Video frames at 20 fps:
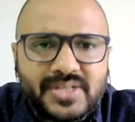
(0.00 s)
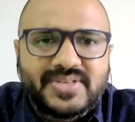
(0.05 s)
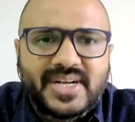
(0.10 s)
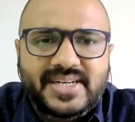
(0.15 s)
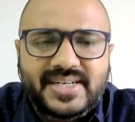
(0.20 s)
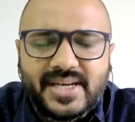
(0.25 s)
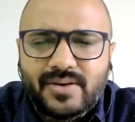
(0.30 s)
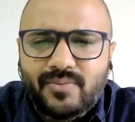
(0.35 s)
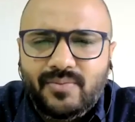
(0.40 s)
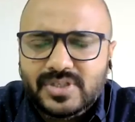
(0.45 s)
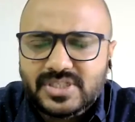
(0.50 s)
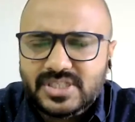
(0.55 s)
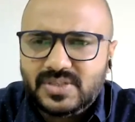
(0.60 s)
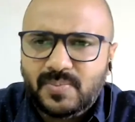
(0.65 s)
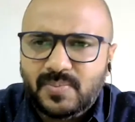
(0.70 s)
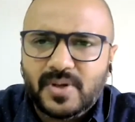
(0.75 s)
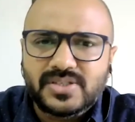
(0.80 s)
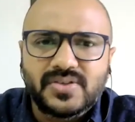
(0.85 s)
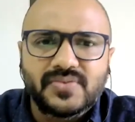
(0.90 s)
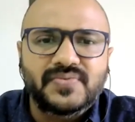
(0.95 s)
sector was
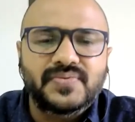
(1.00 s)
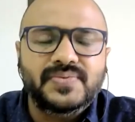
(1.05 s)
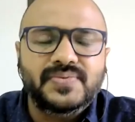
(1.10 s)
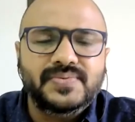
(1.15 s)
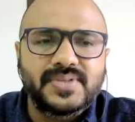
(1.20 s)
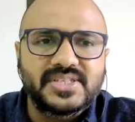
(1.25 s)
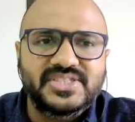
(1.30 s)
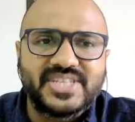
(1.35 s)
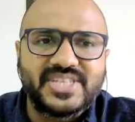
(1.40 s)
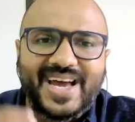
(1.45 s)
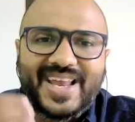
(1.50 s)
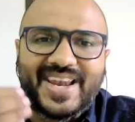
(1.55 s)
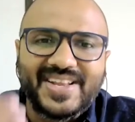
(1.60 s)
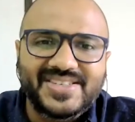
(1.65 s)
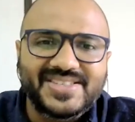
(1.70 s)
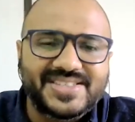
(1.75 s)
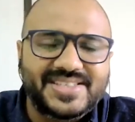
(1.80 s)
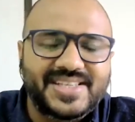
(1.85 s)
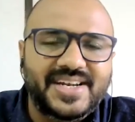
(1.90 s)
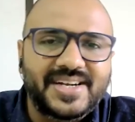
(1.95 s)
because of the
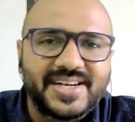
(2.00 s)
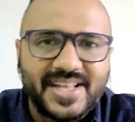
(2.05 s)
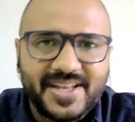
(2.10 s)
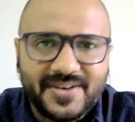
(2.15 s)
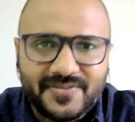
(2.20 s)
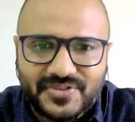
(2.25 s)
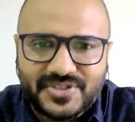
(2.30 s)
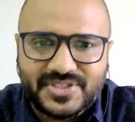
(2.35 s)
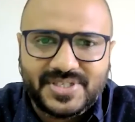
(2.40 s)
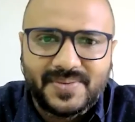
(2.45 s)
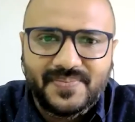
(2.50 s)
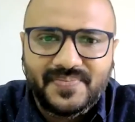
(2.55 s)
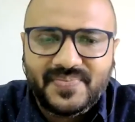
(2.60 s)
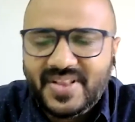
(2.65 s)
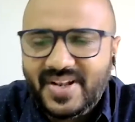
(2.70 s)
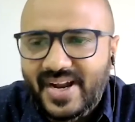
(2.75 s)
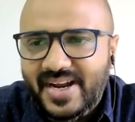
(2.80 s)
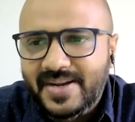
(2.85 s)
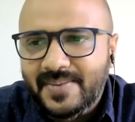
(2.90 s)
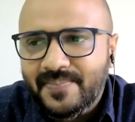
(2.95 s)
challenges that it gives,
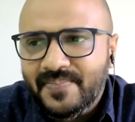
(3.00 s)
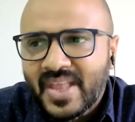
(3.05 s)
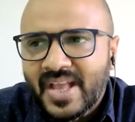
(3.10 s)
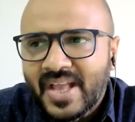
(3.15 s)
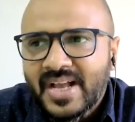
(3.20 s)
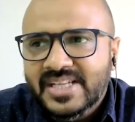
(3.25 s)
right?